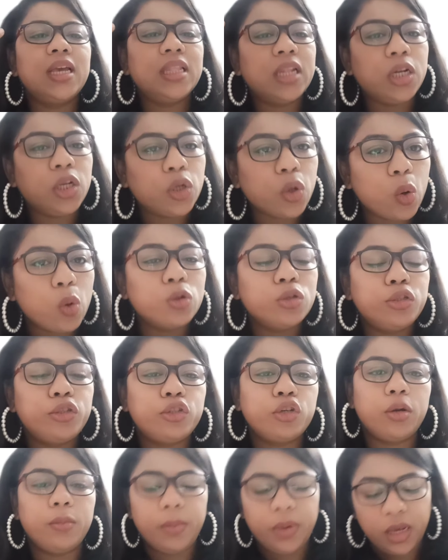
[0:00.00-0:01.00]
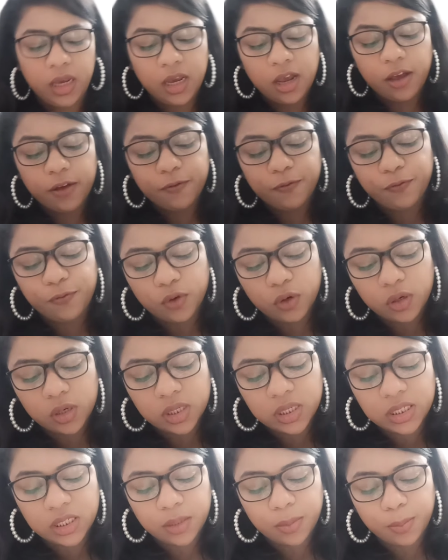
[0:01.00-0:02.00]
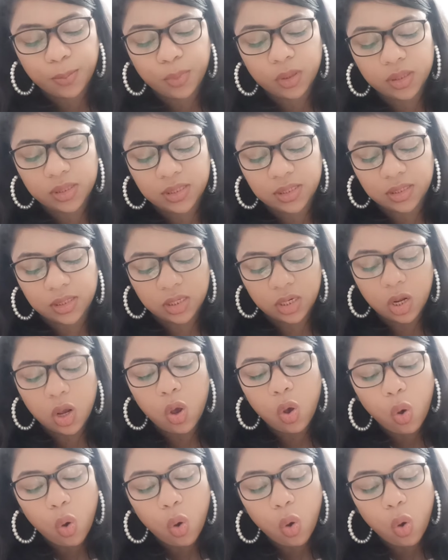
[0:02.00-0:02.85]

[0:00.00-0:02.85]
the tone should be first person.